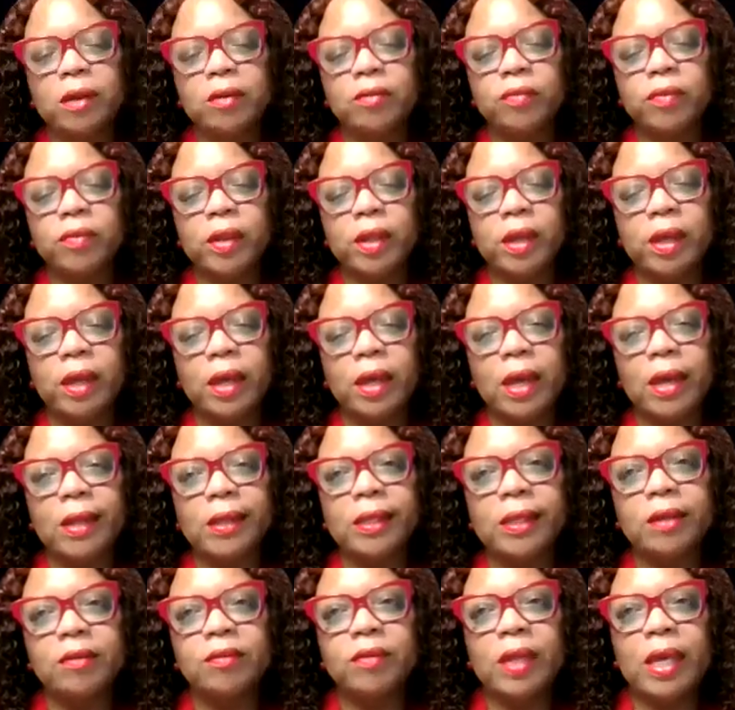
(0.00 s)
I love that.
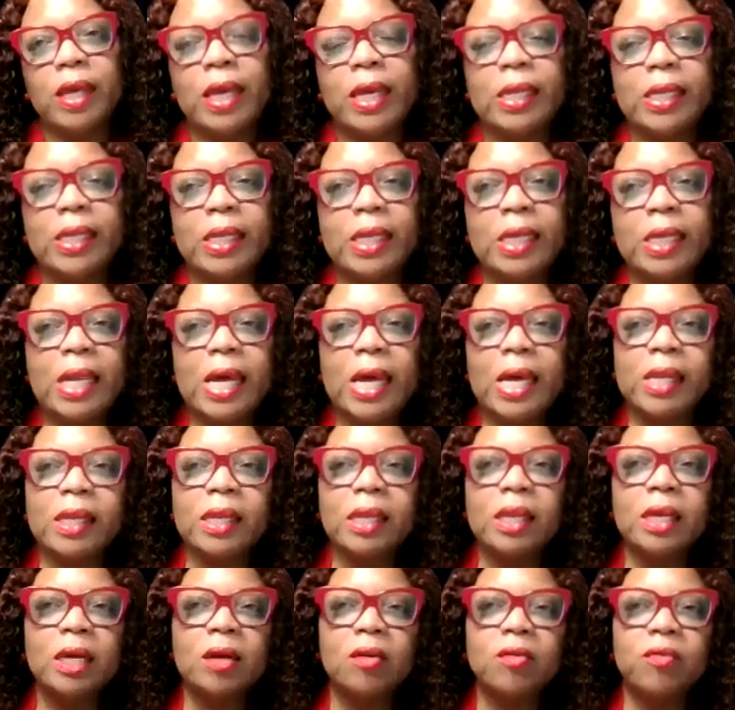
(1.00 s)
I love that. And then I
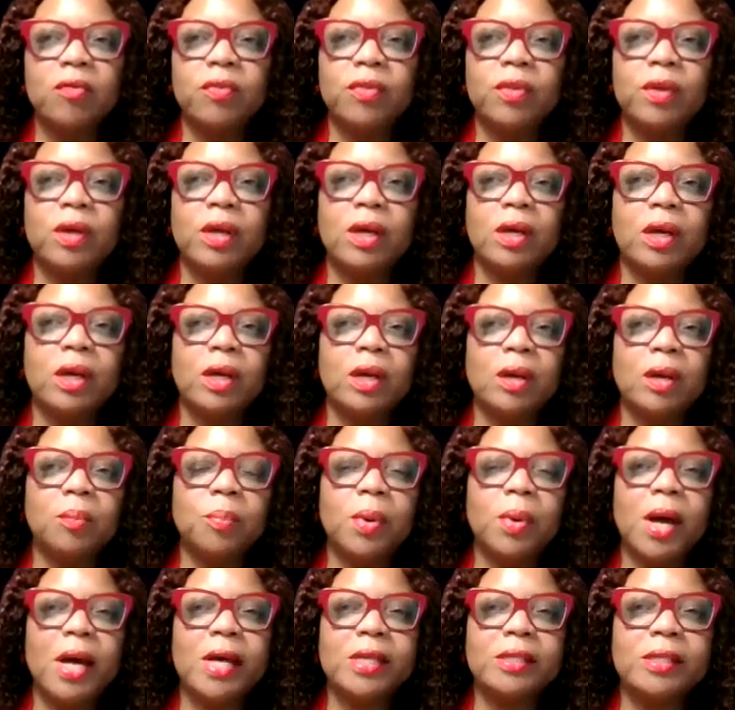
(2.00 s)
love the
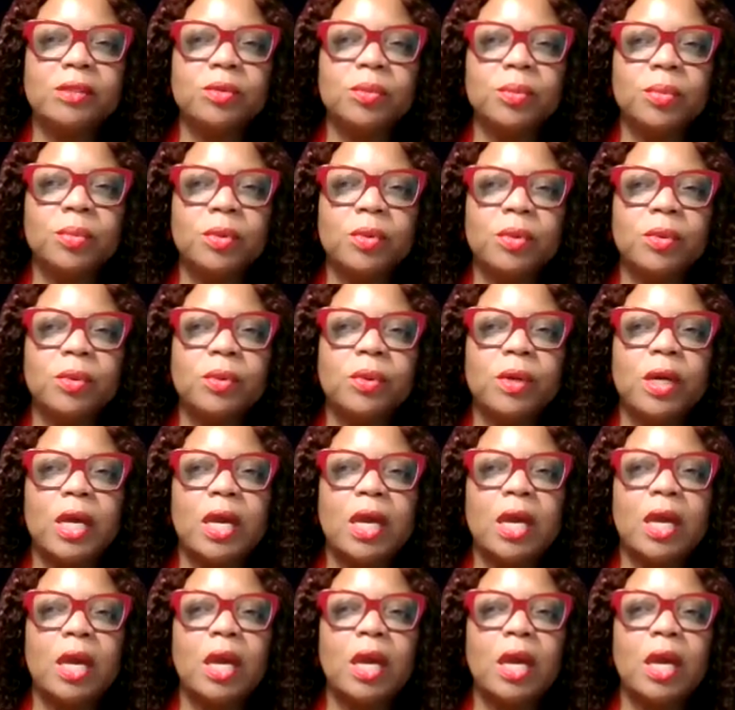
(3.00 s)
possible